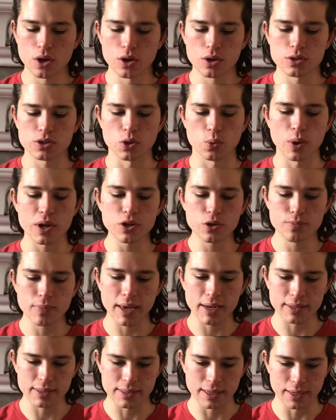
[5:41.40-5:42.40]
So when you
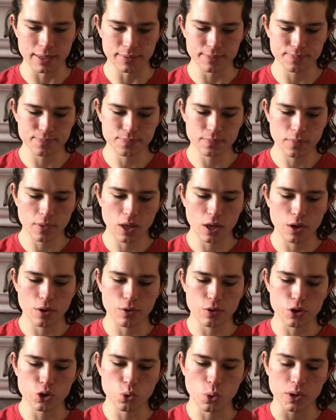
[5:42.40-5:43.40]
meditate,
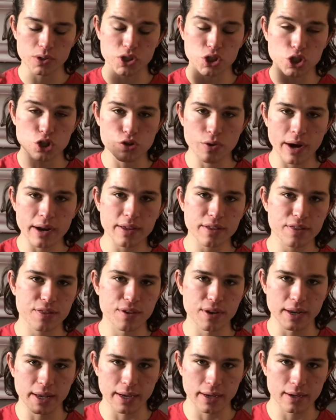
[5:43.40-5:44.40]
you are
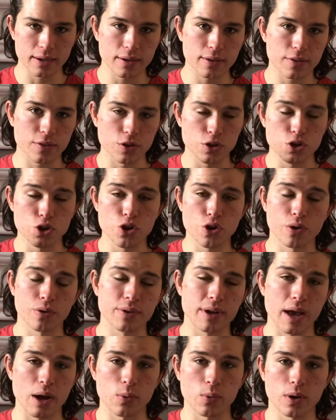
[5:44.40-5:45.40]
strengthening the neural
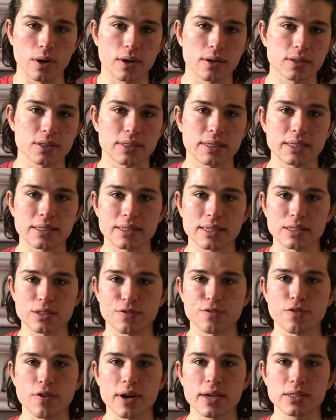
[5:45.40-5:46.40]
networks. There's a
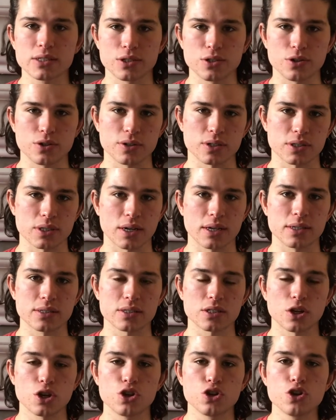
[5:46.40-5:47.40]
phrase in
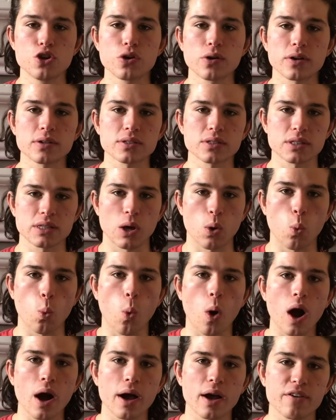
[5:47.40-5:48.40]
neuroscience: neurons
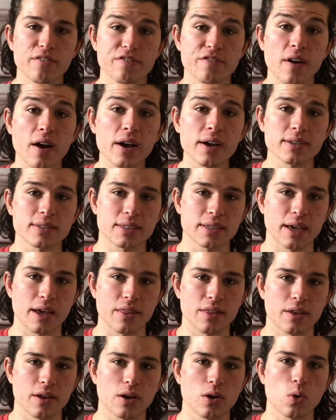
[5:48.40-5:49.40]
that fire
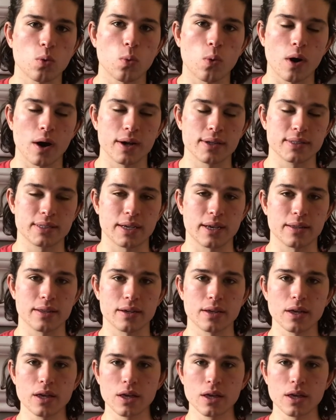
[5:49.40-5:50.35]
together, wire together.